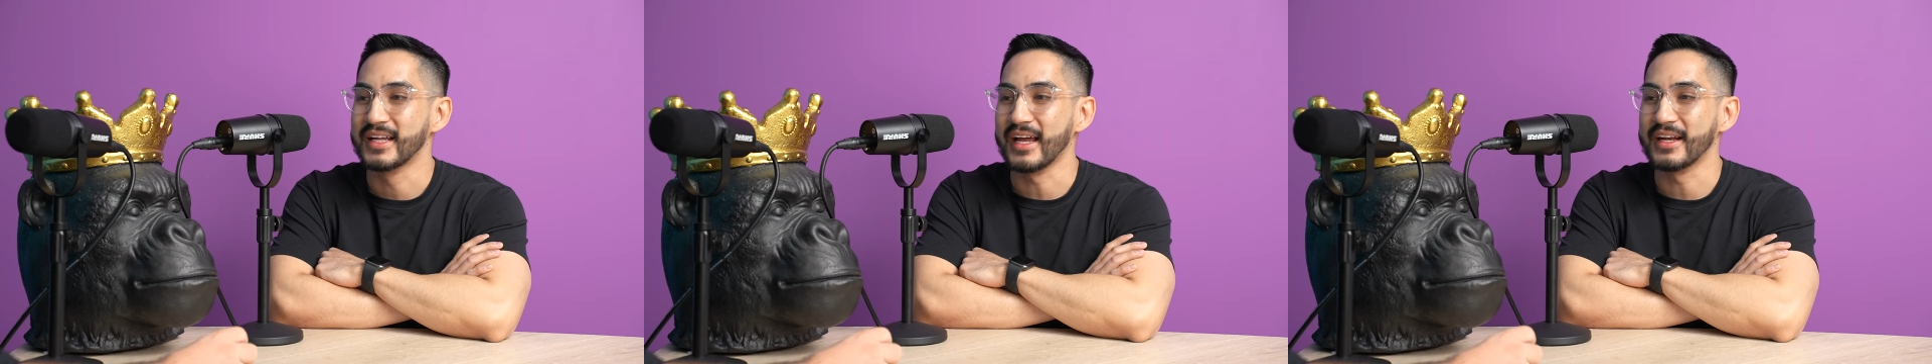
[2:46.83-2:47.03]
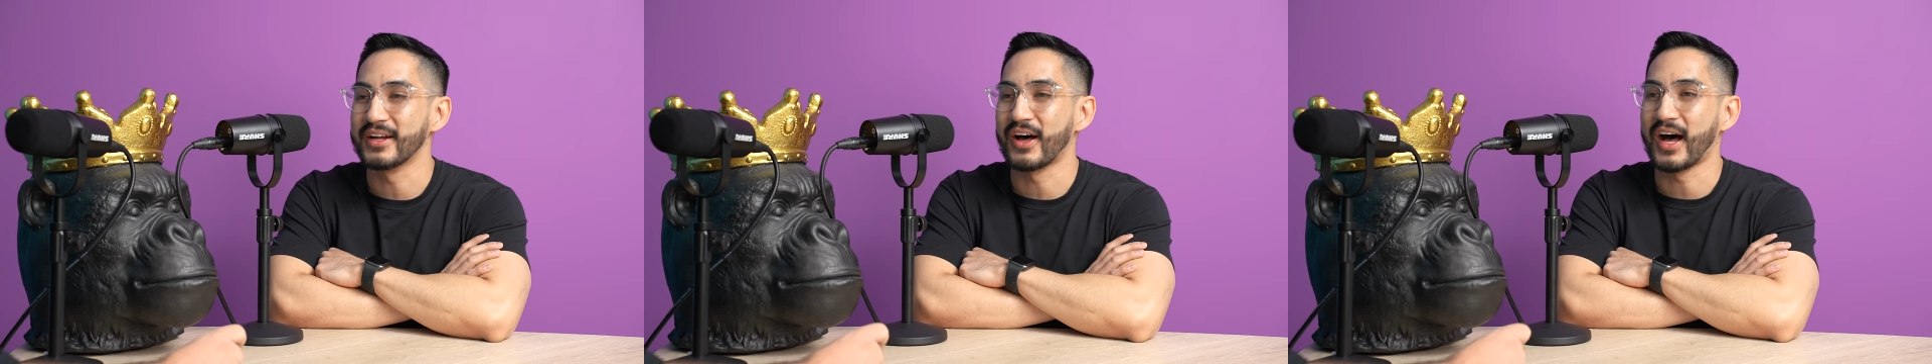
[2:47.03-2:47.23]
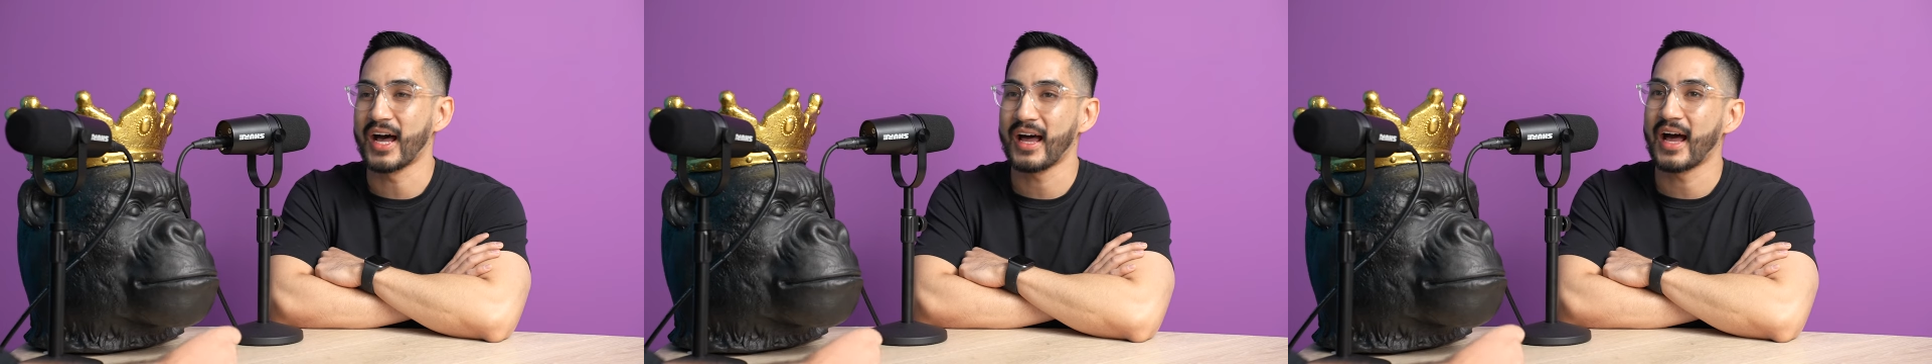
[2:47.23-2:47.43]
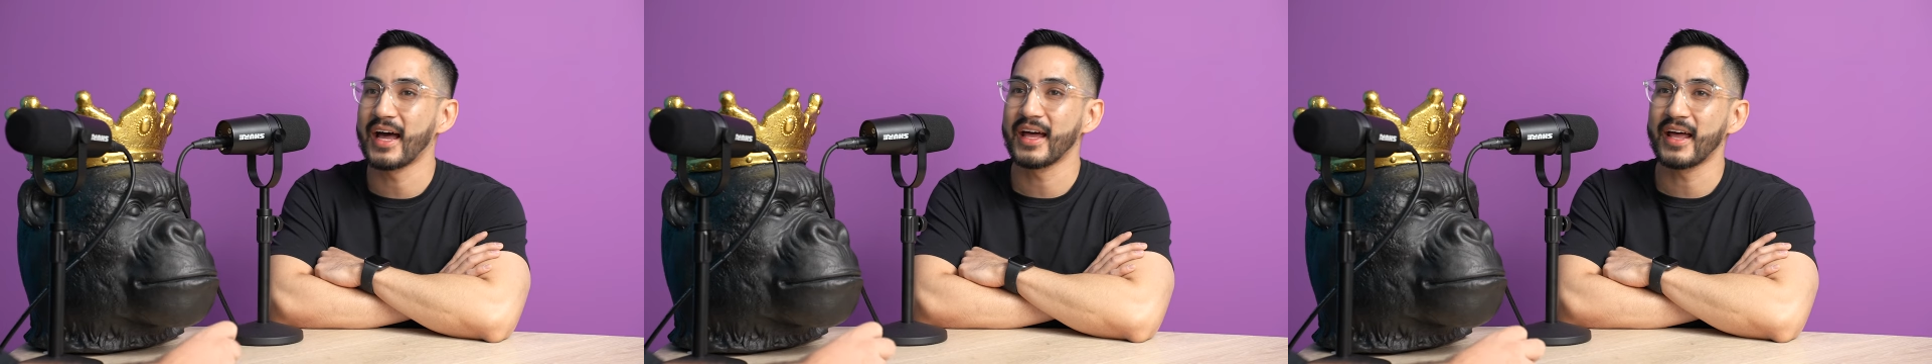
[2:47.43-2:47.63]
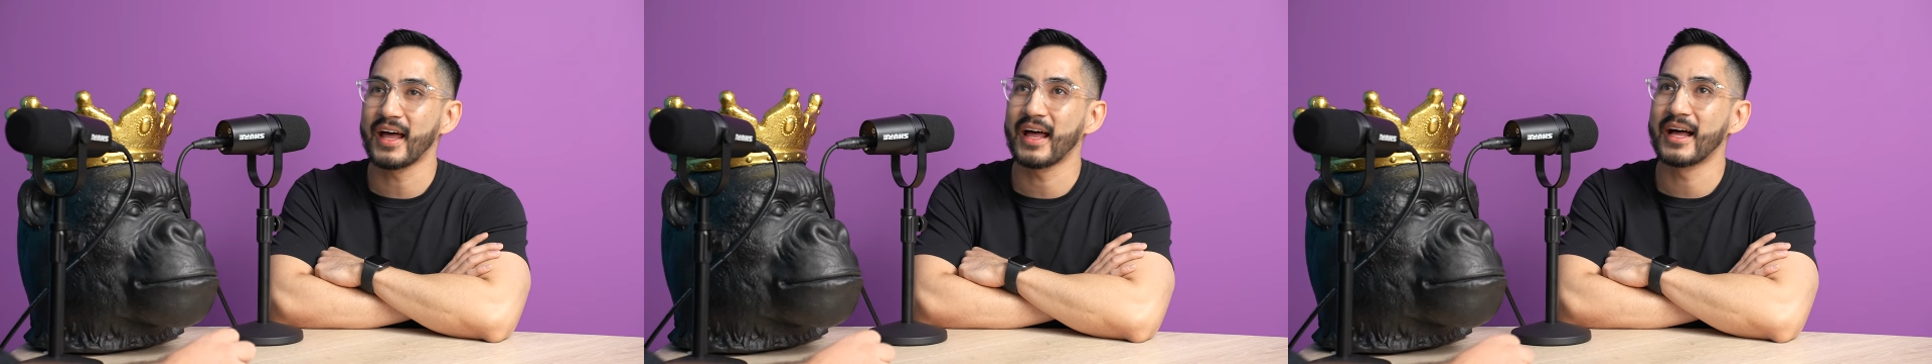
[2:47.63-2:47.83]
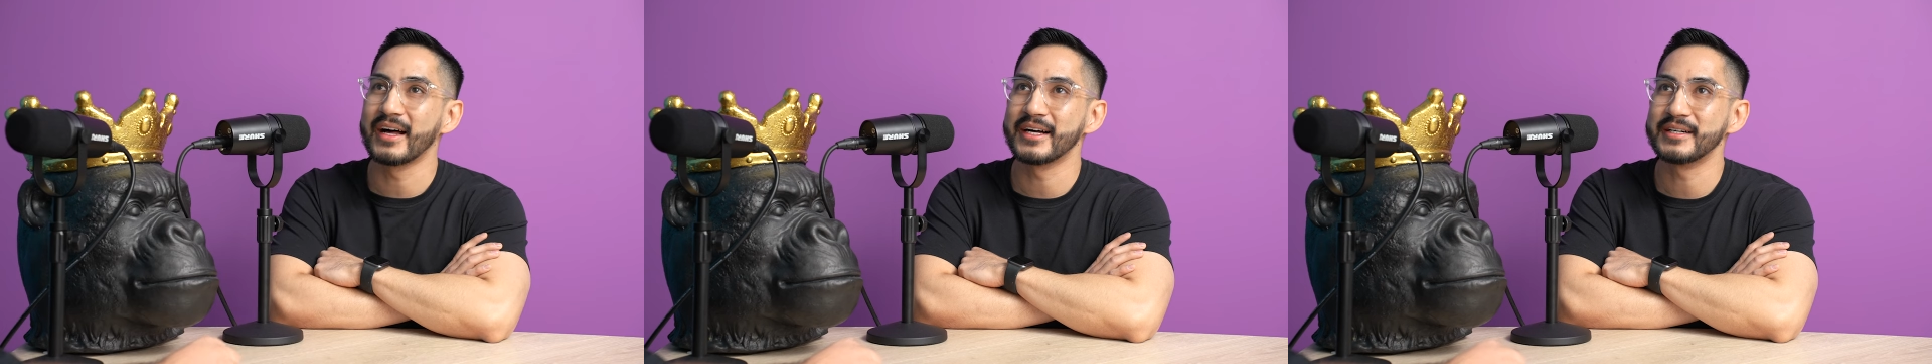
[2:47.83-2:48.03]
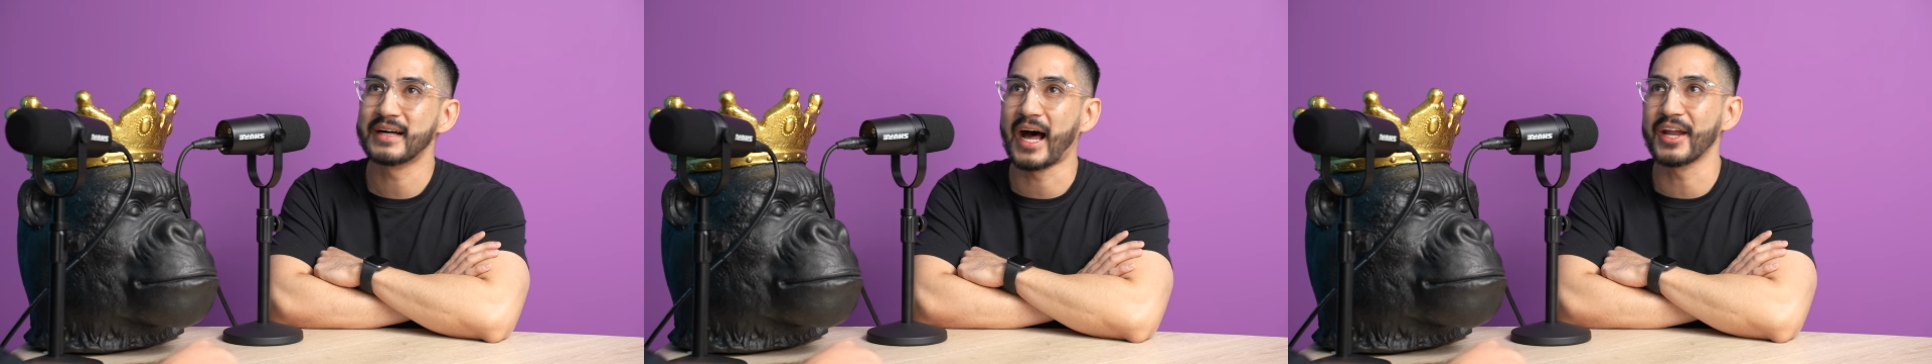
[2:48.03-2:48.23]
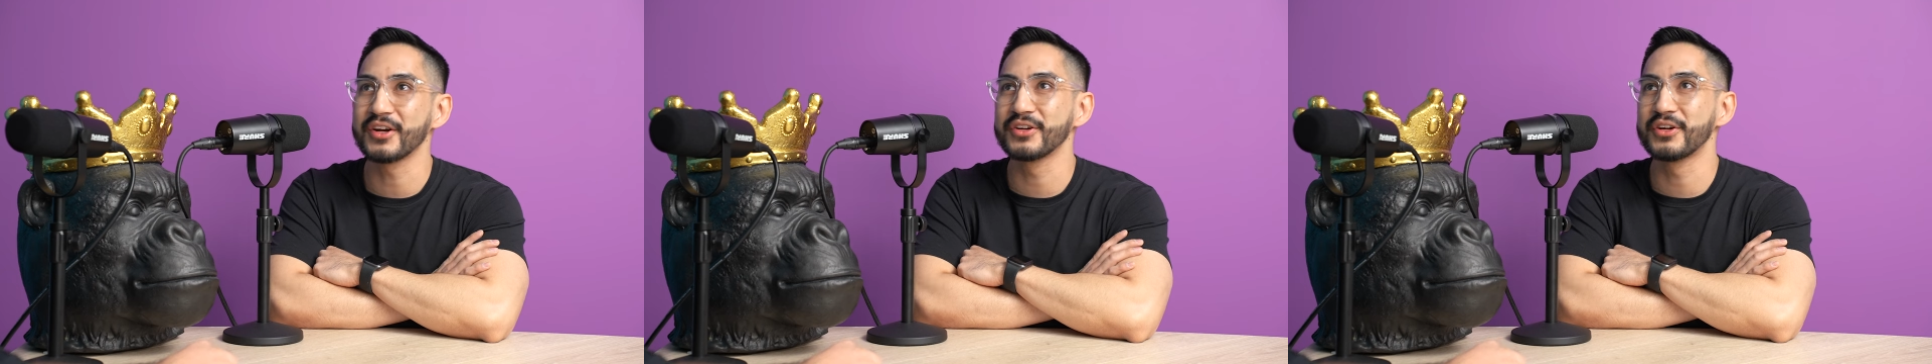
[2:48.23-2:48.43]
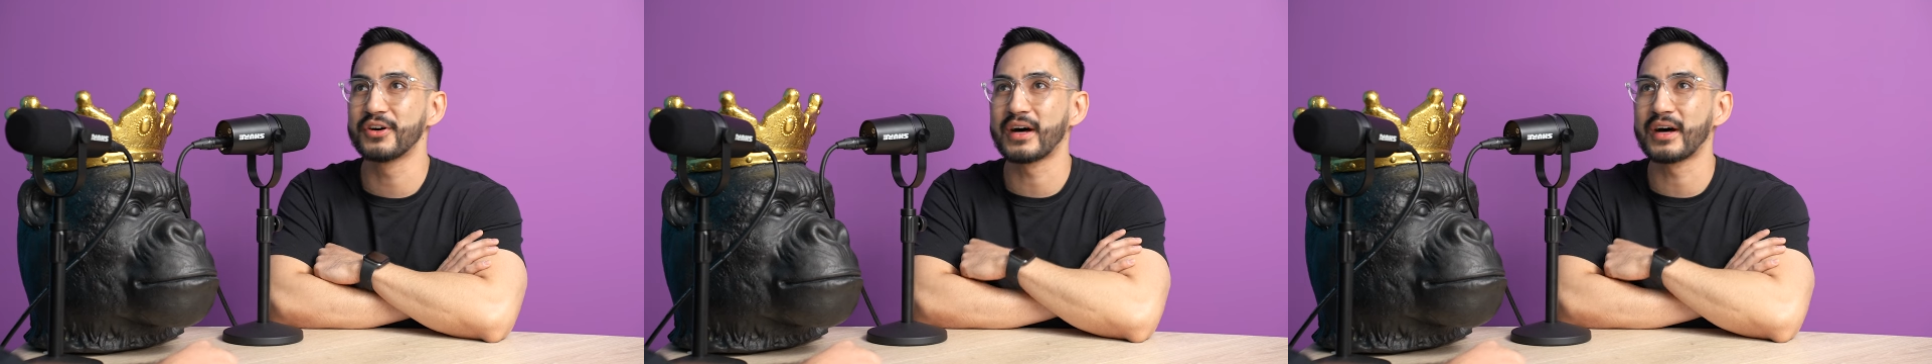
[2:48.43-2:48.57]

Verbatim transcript: Yeah, no, I, I, I don't know.